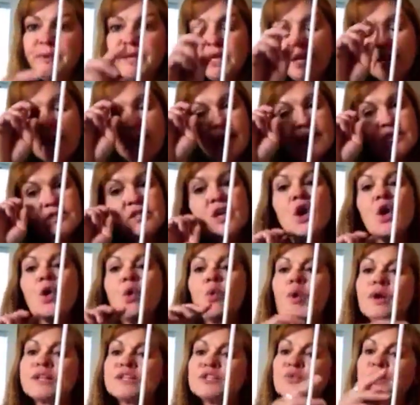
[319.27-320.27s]
because
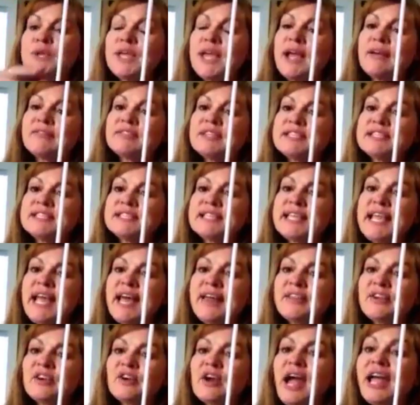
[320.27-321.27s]
once we have this
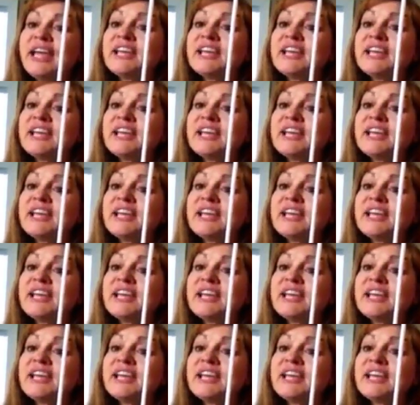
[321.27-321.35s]
together,